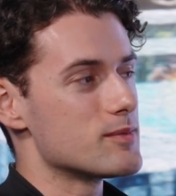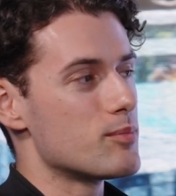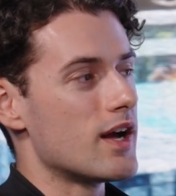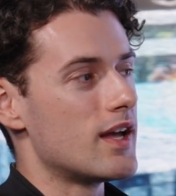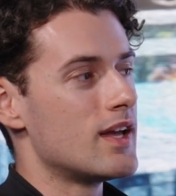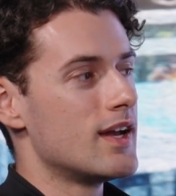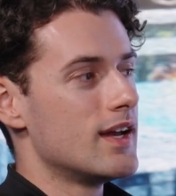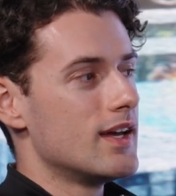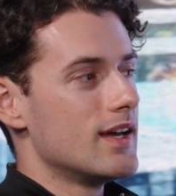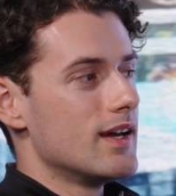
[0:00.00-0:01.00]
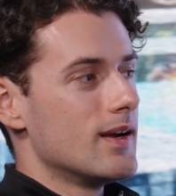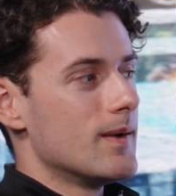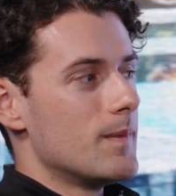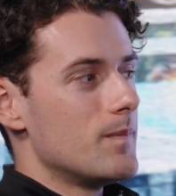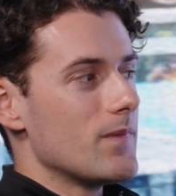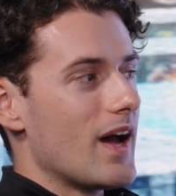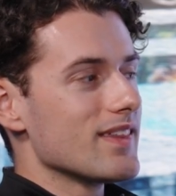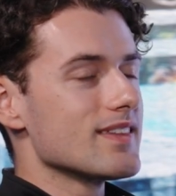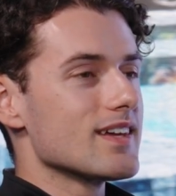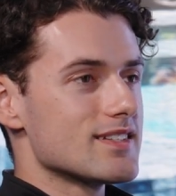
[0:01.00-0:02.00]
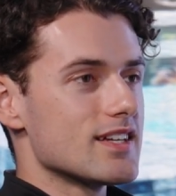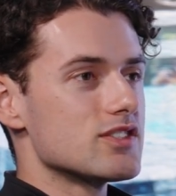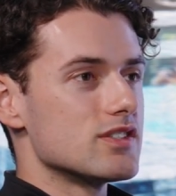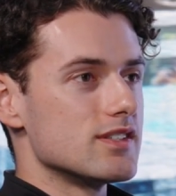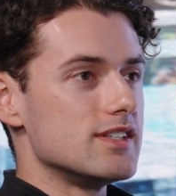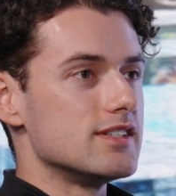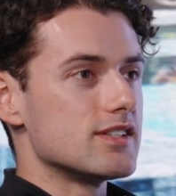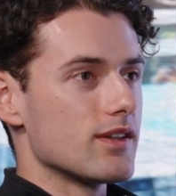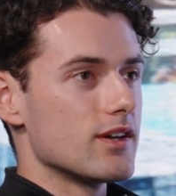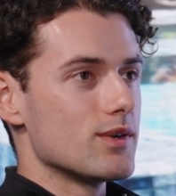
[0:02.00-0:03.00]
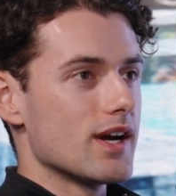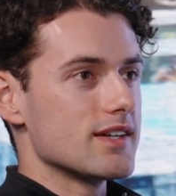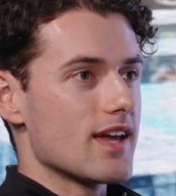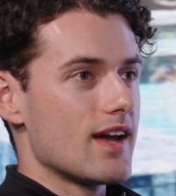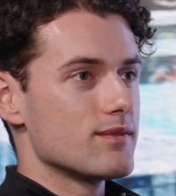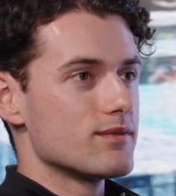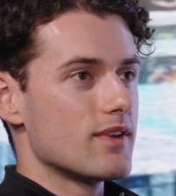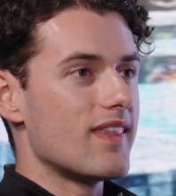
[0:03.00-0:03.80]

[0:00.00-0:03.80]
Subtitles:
But I think that attention to detail that you guys have,